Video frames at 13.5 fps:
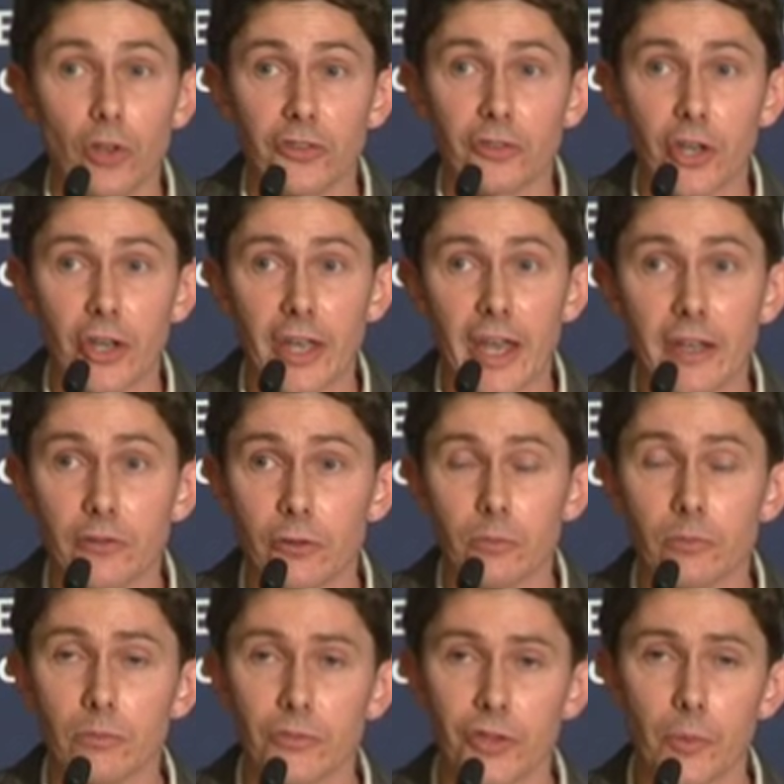lots of cocaine
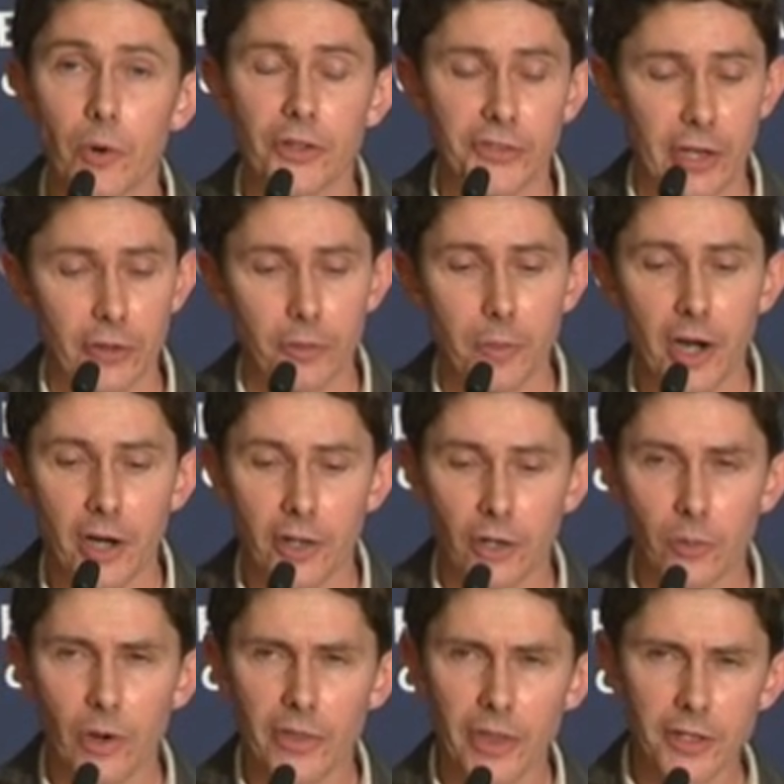from somewhere in South America,
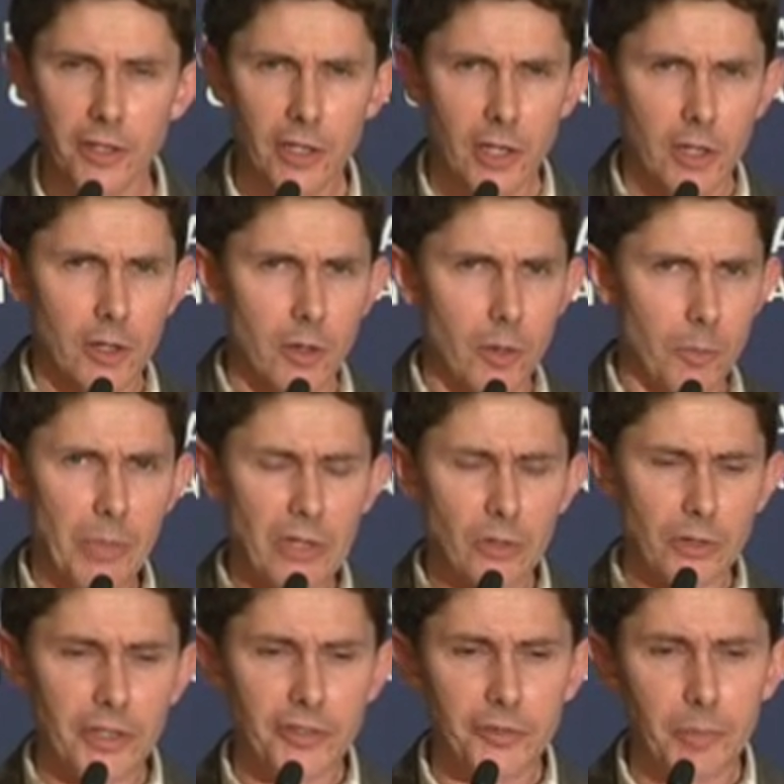where they'd built
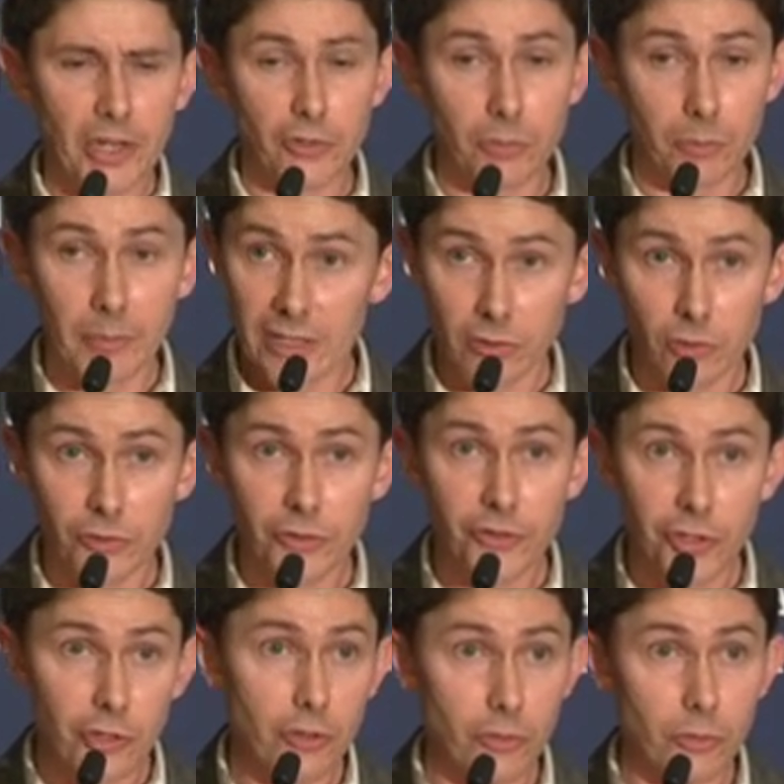these special metal
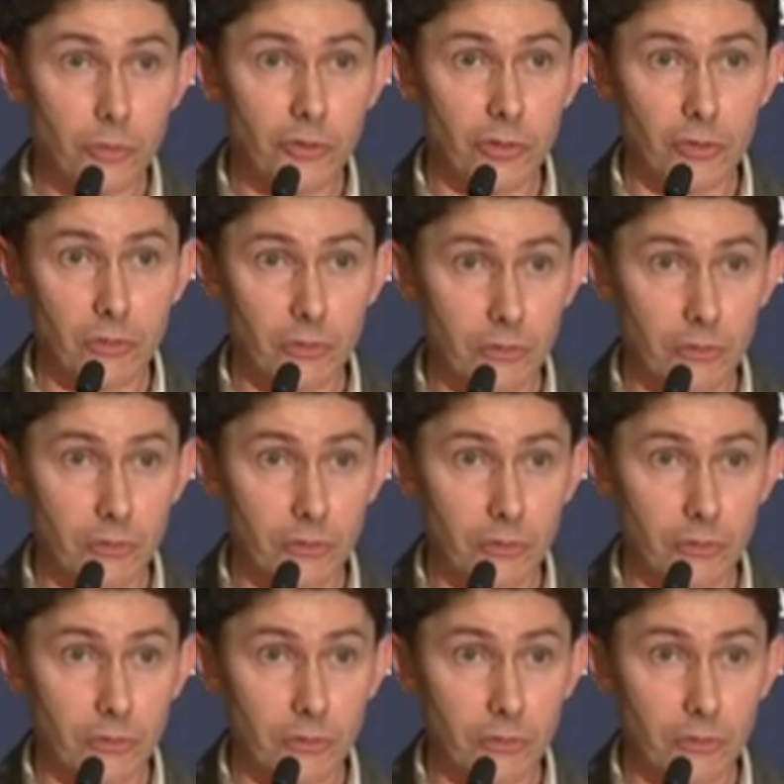tubes and